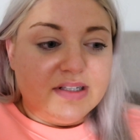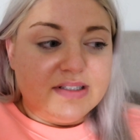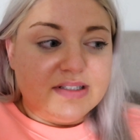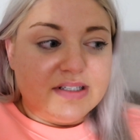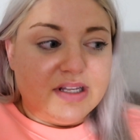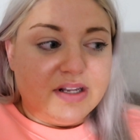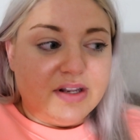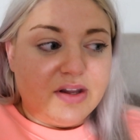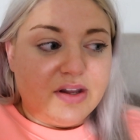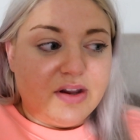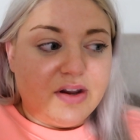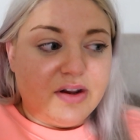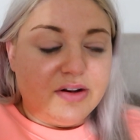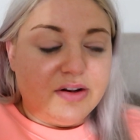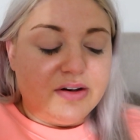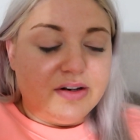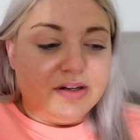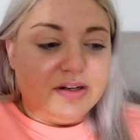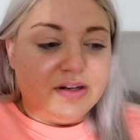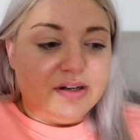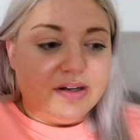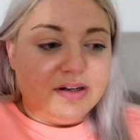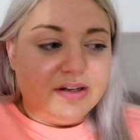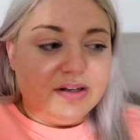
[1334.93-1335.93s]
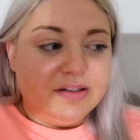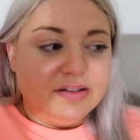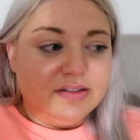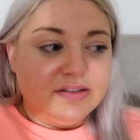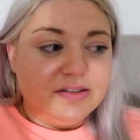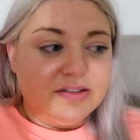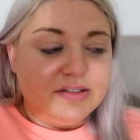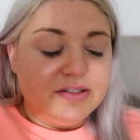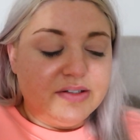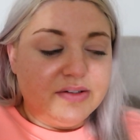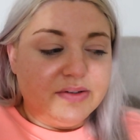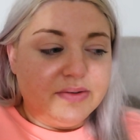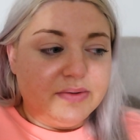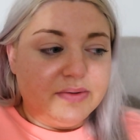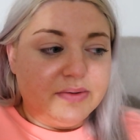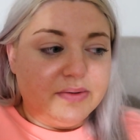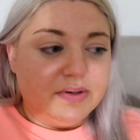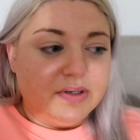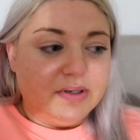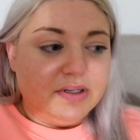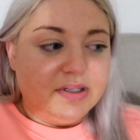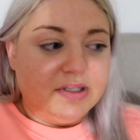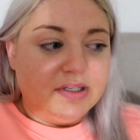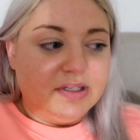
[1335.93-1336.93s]
It's getting harder
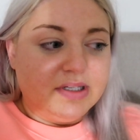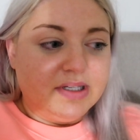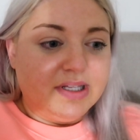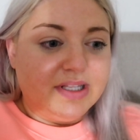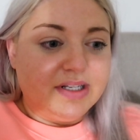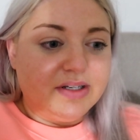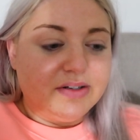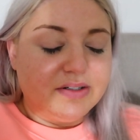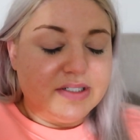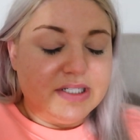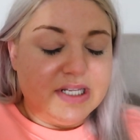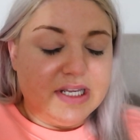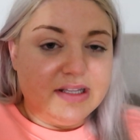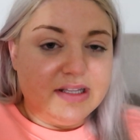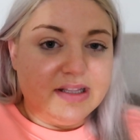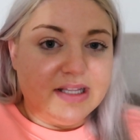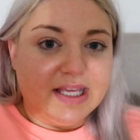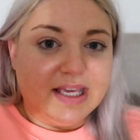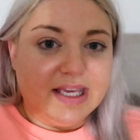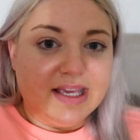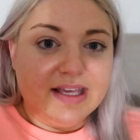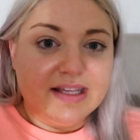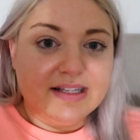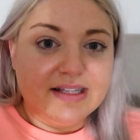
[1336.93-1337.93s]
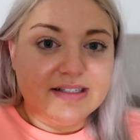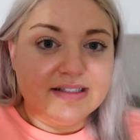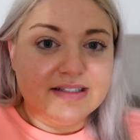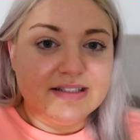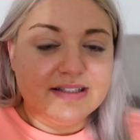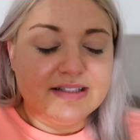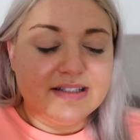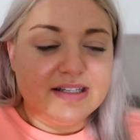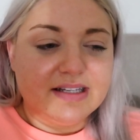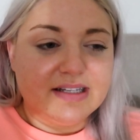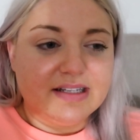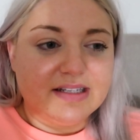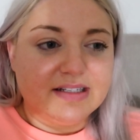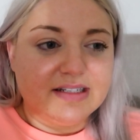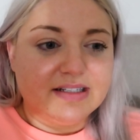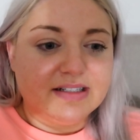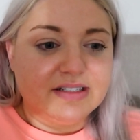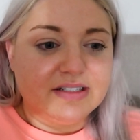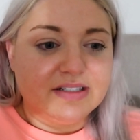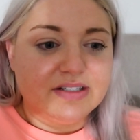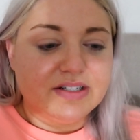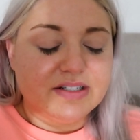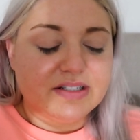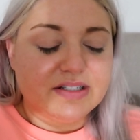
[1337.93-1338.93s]
to entertain the kids
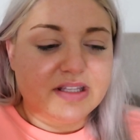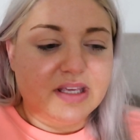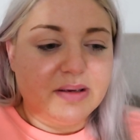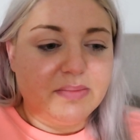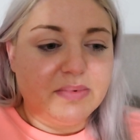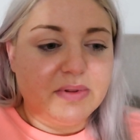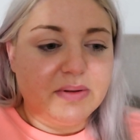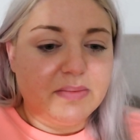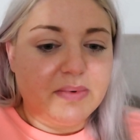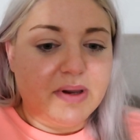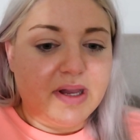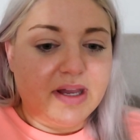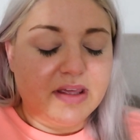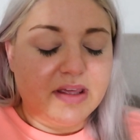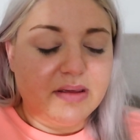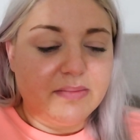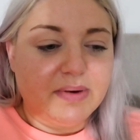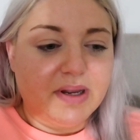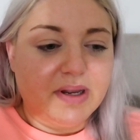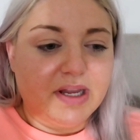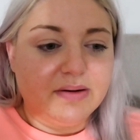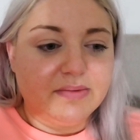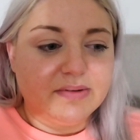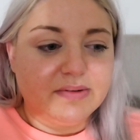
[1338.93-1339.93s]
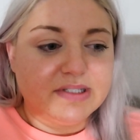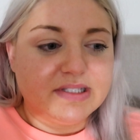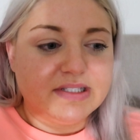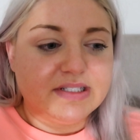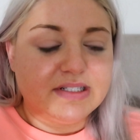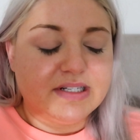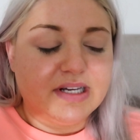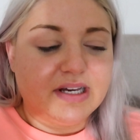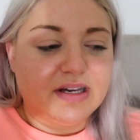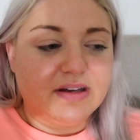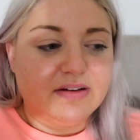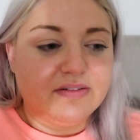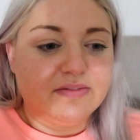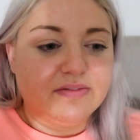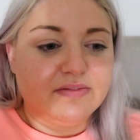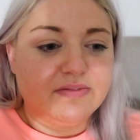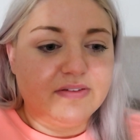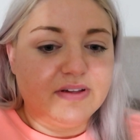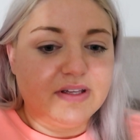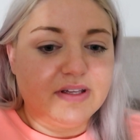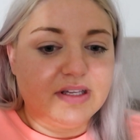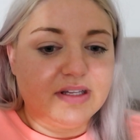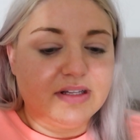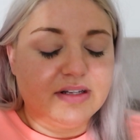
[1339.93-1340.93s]
and just keep them occupied with stuff,
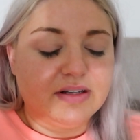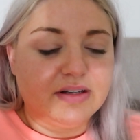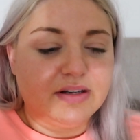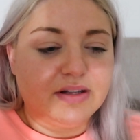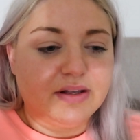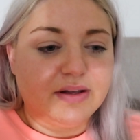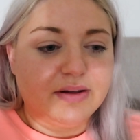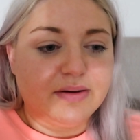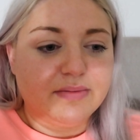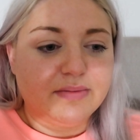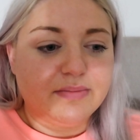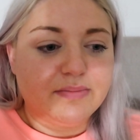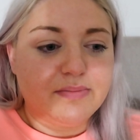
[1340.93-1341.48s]
and